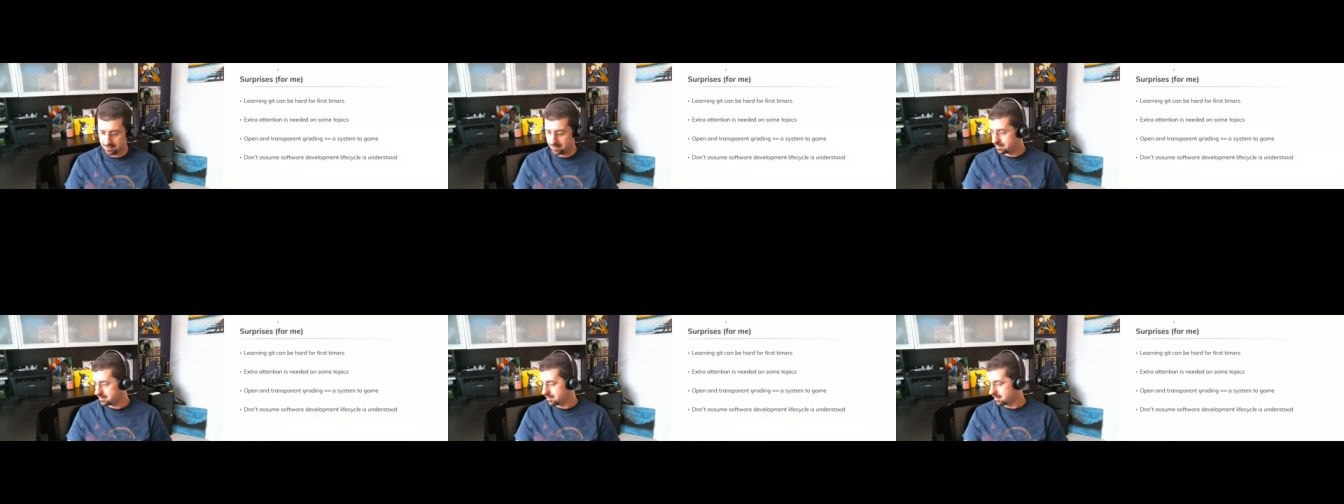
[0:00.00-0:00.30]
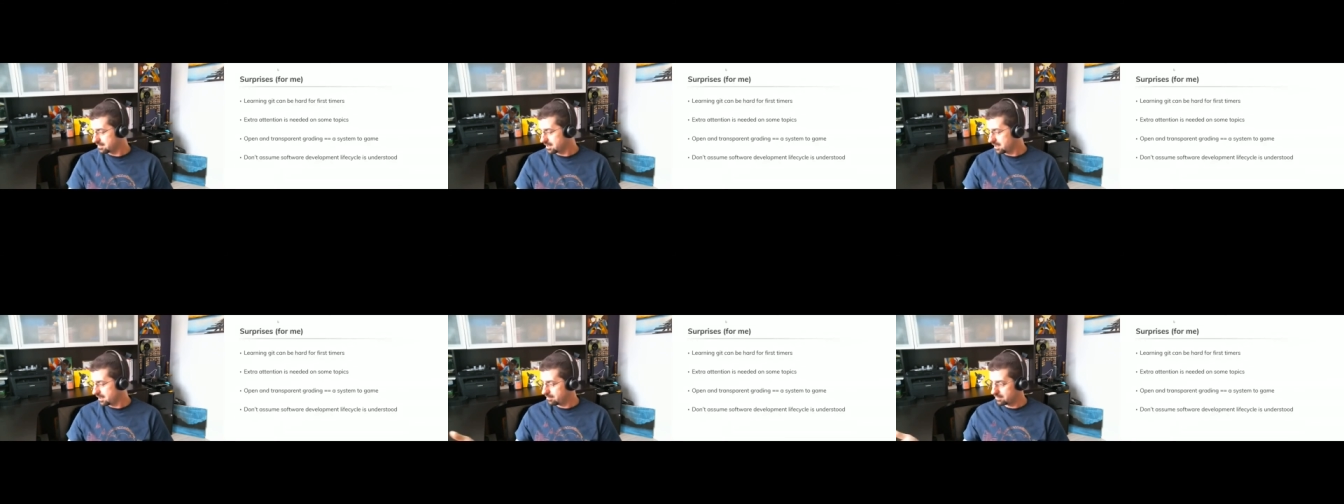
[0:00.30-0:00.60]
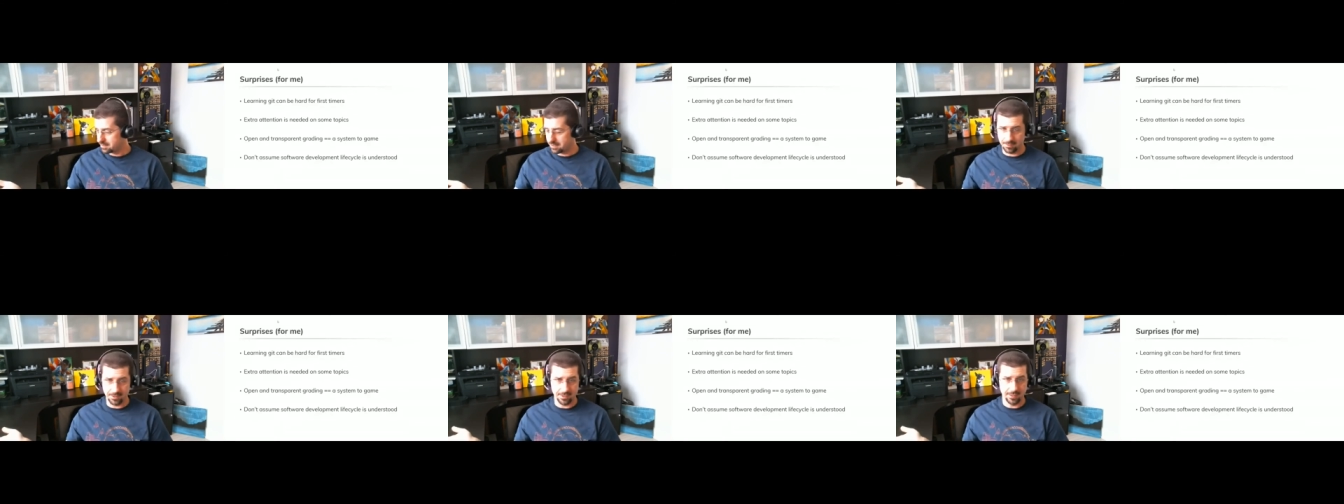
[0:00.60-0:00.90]
and
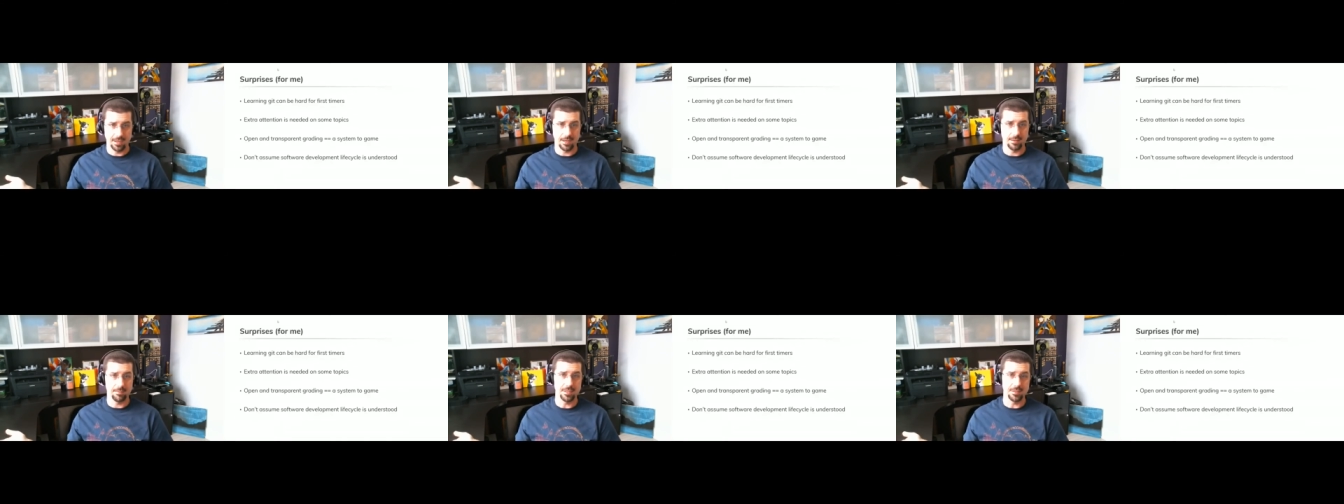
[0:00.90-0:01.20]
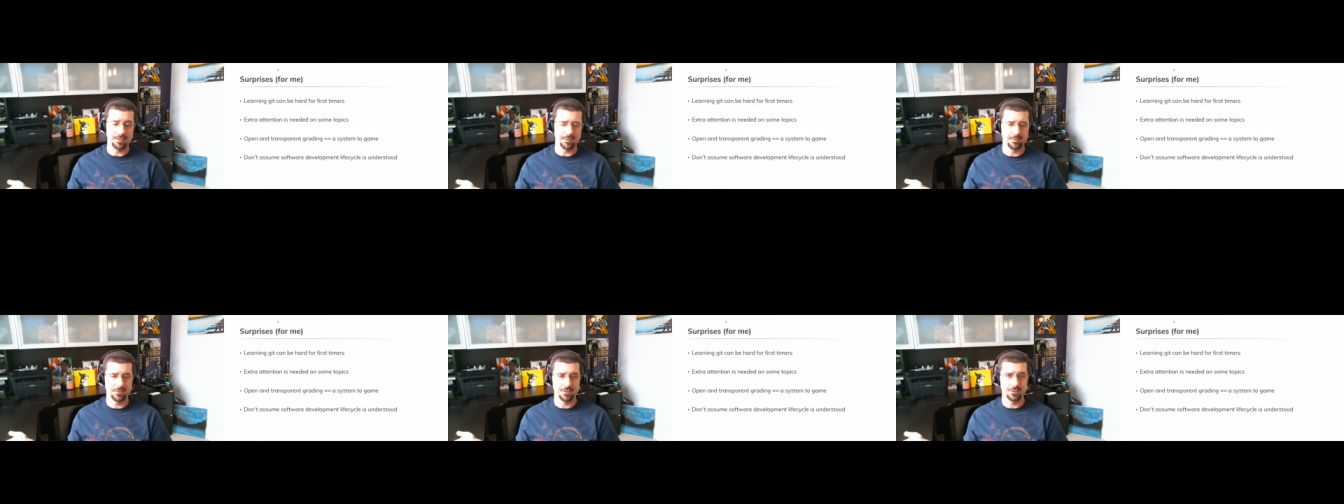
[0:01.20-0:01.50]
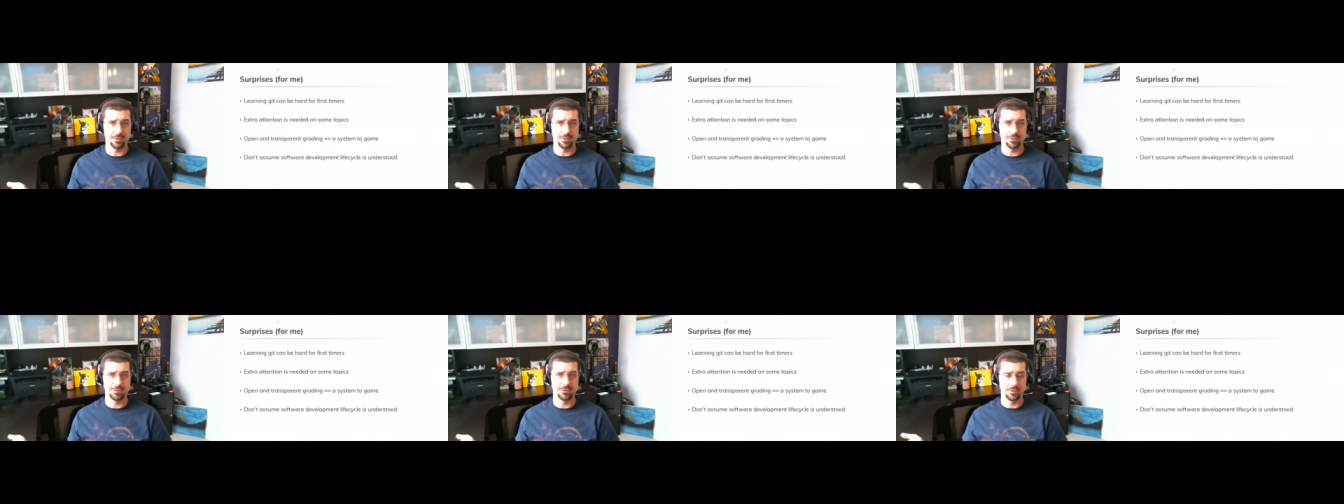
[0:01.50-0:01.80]
sometimes I would copy them
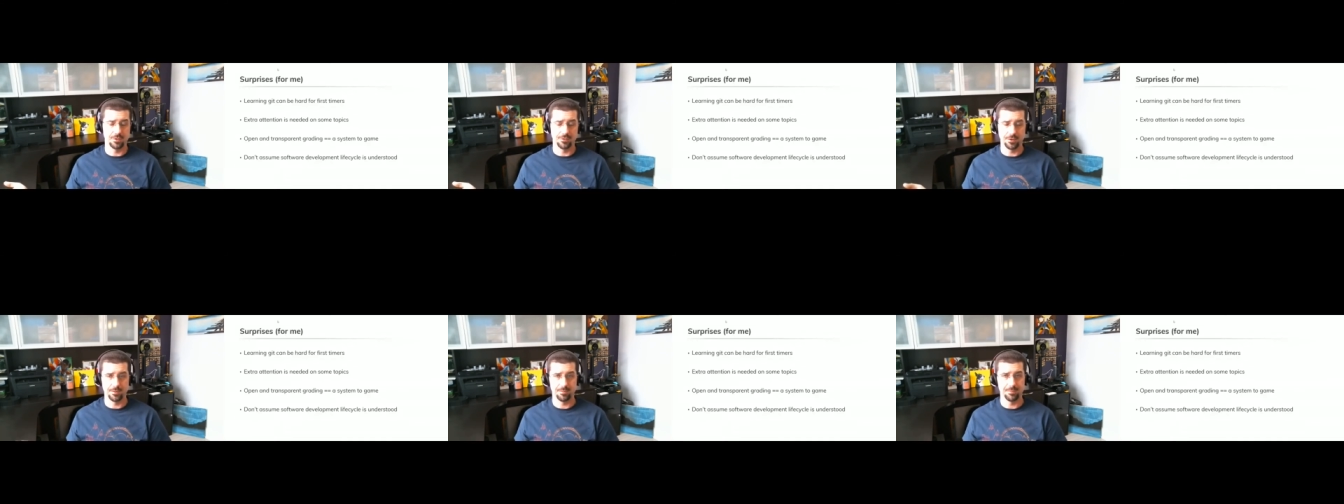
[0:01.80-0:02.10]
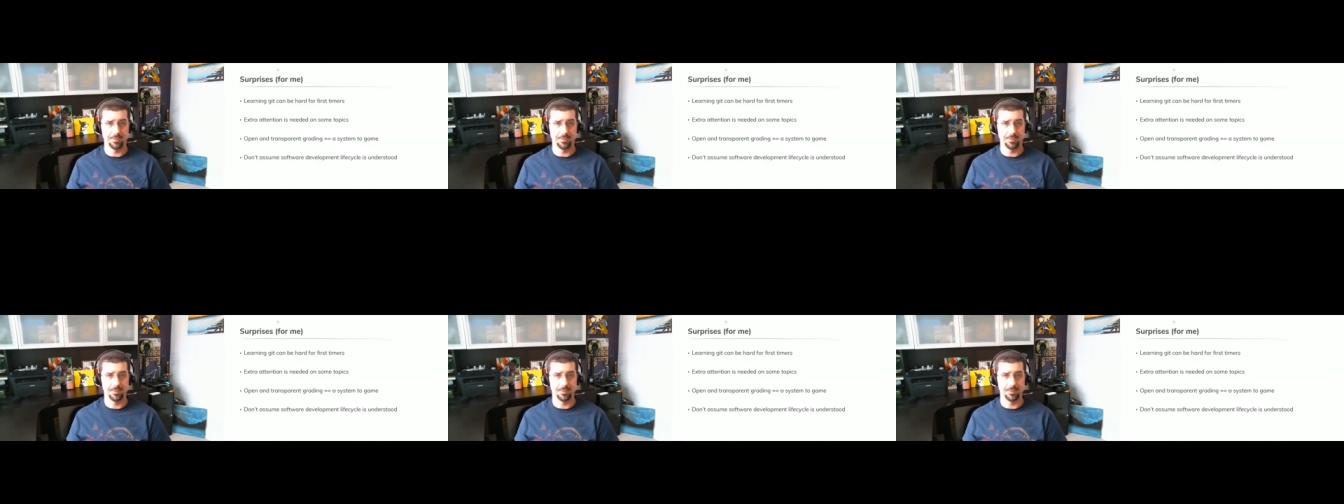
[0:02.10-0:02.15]
to a server.